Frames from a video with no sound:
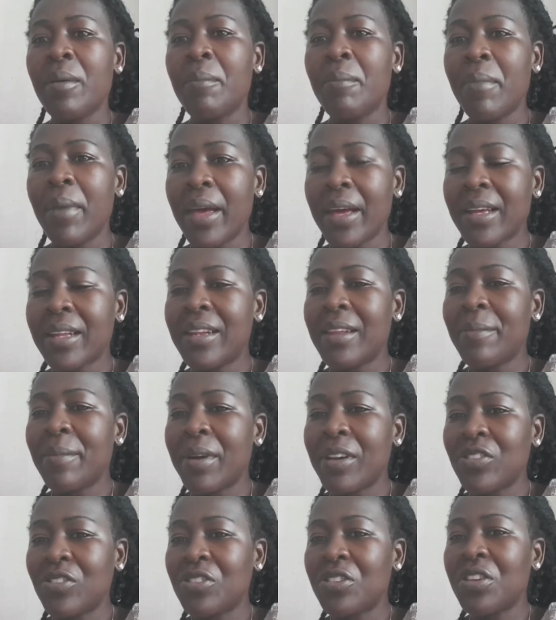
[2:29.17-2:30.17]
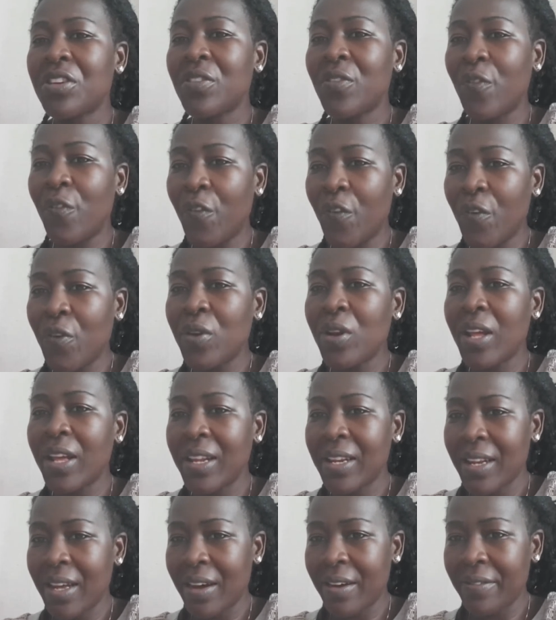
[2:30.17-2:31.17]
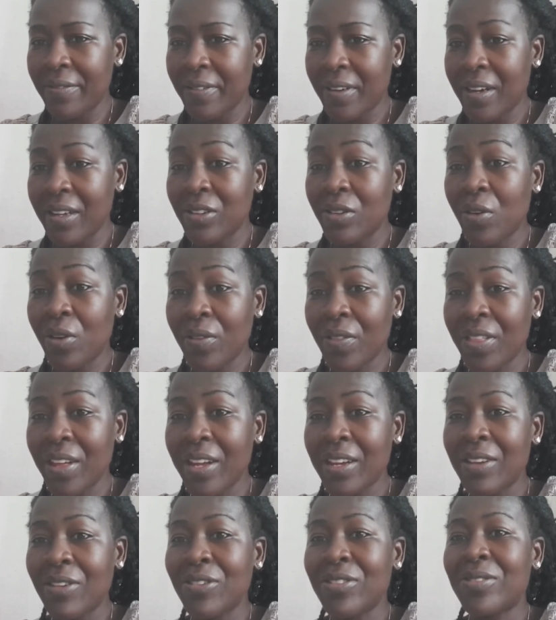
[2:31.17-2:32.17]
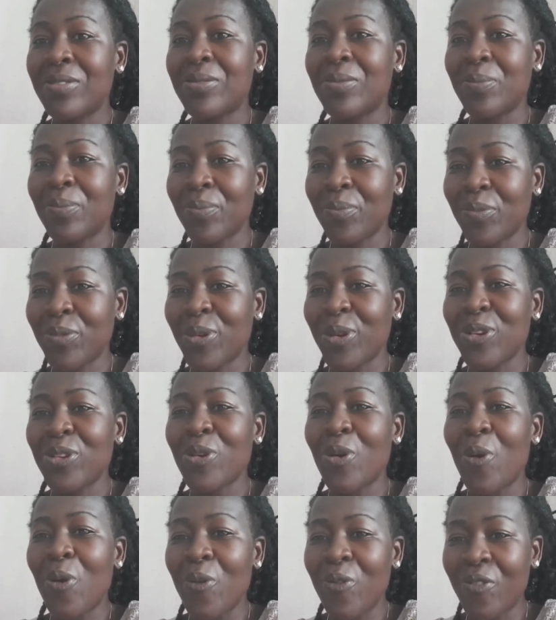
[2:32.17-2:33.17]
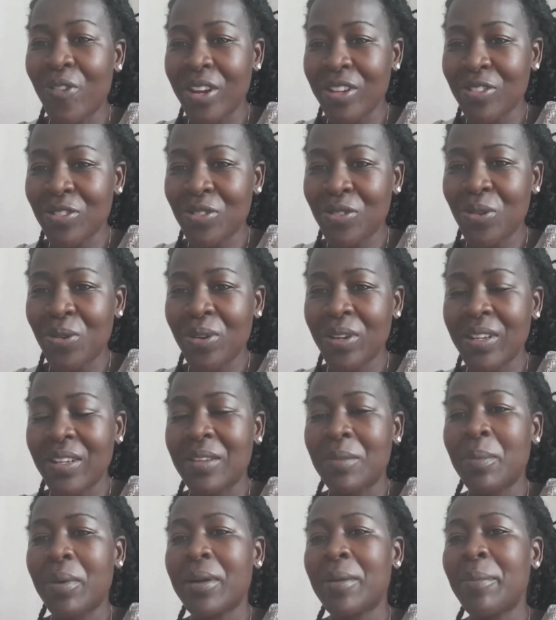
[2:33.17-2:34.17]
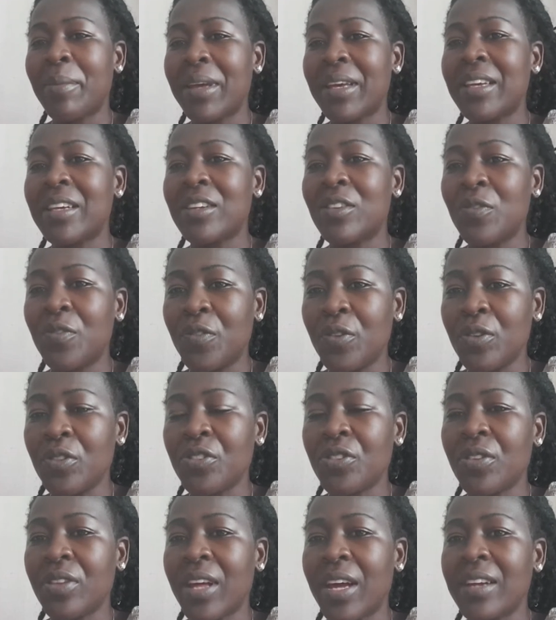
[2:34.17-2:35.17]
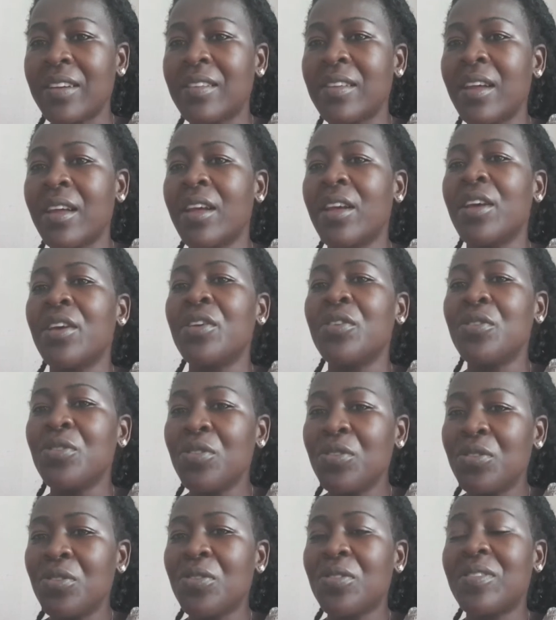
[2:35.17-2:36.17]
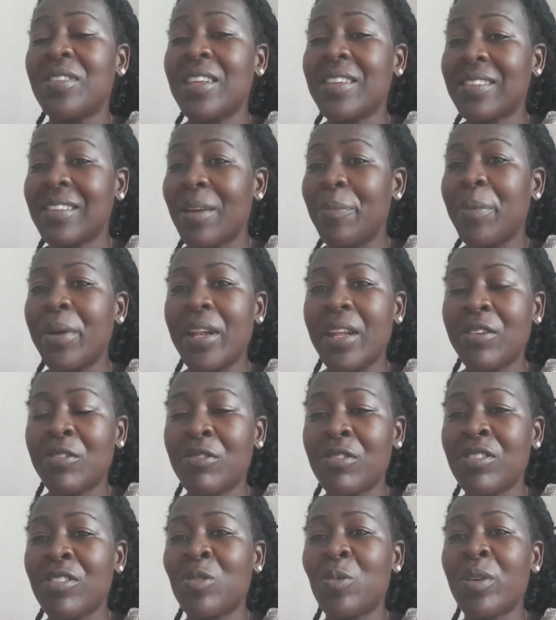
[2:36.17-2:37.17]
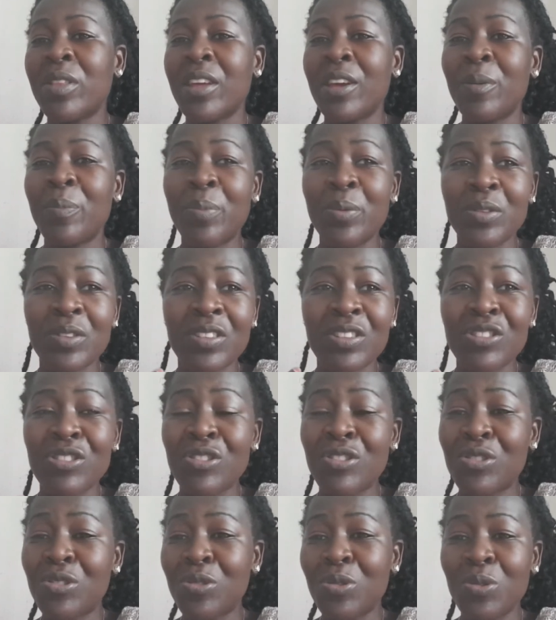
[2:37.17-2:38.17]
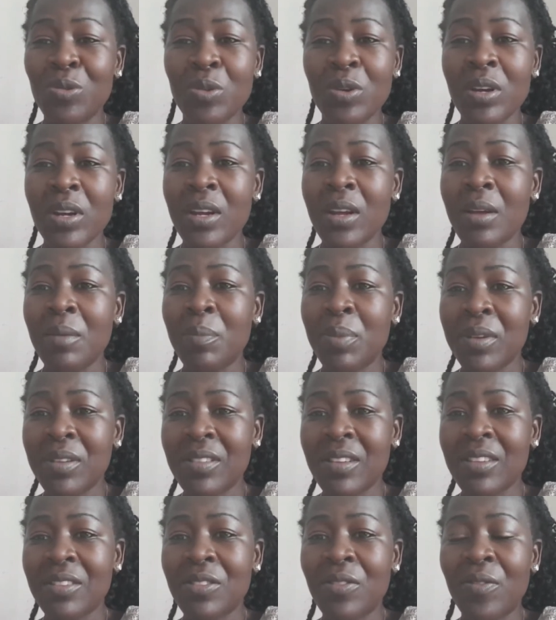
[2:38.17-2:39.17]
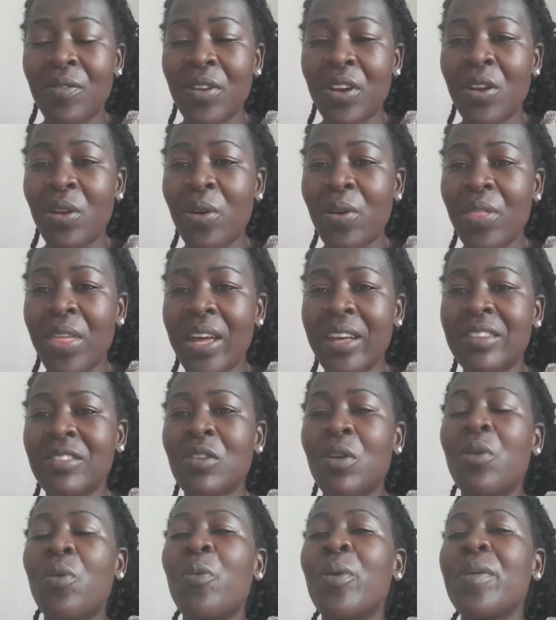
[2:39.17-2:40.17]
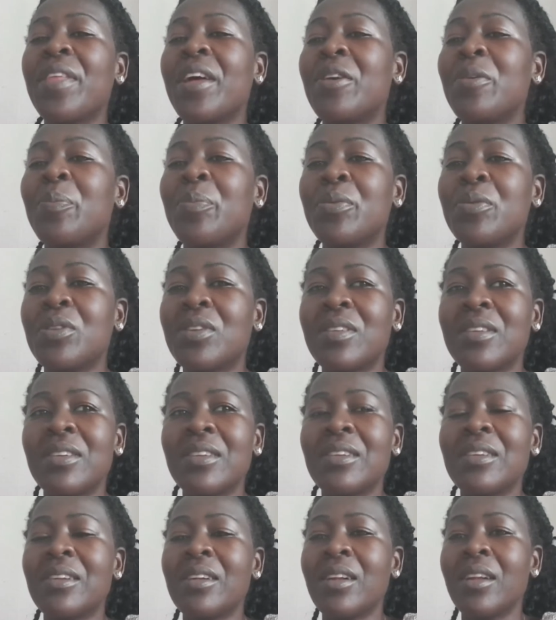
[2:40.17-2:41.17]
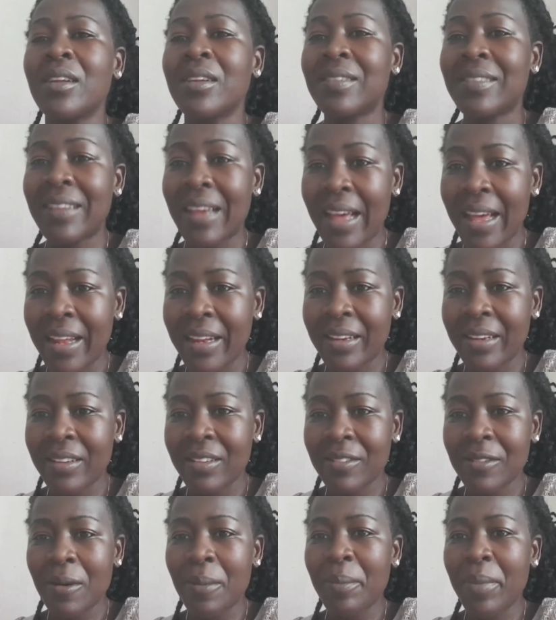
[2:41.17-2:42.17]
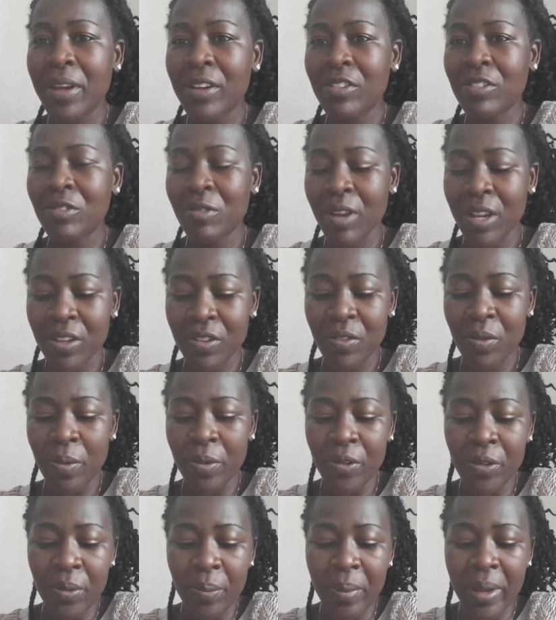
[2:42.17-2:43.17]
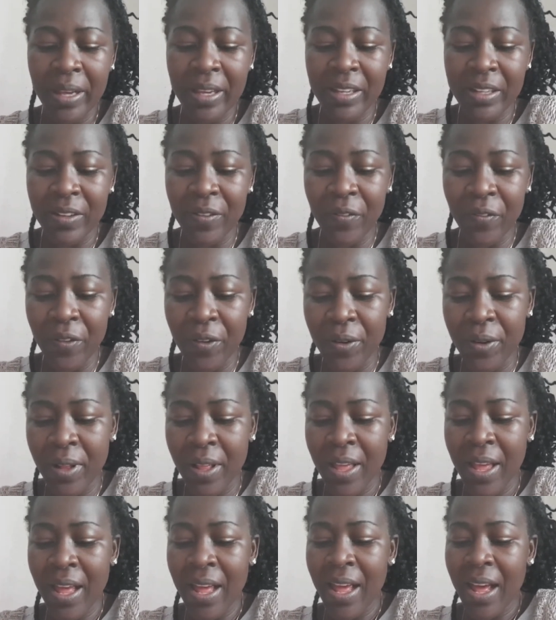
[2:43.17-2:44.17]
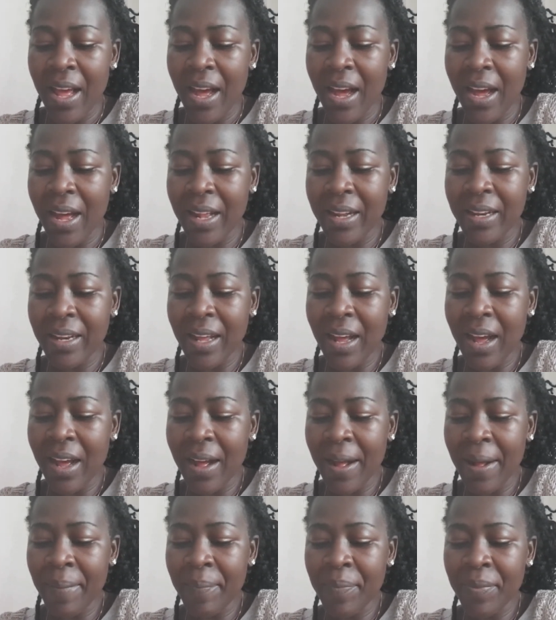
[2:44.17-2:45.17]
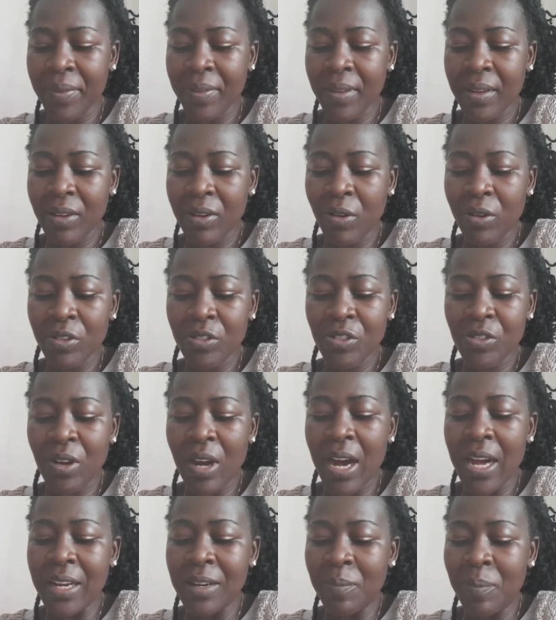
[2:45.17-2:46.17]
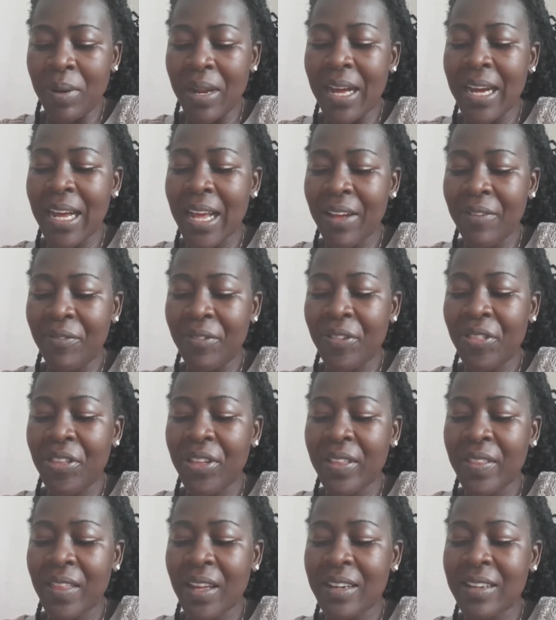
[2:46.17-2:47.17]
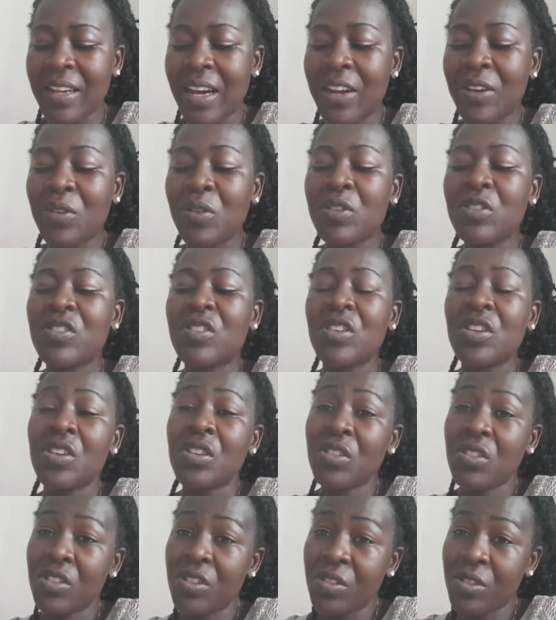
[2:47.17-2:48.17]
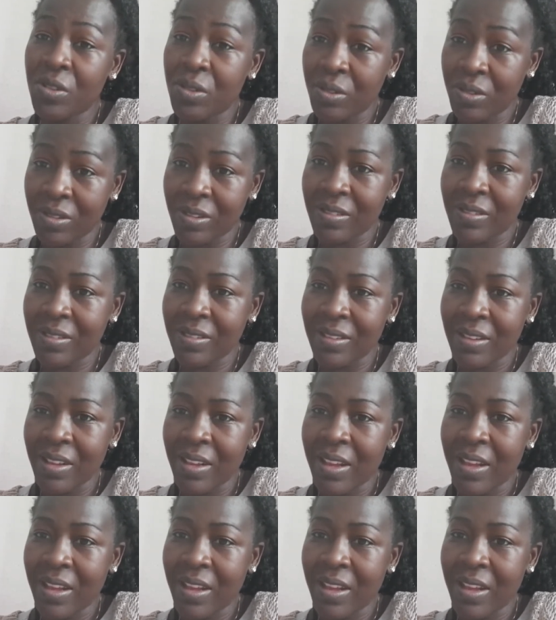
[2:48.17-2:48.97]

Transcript: make the machine full enough, and on that don't overstock it, but make it full so that you use the same electricity whether you put in 2 pieces of clothes or whether you put in 10. So make sure you make it full. And also unplug everything that are not in use.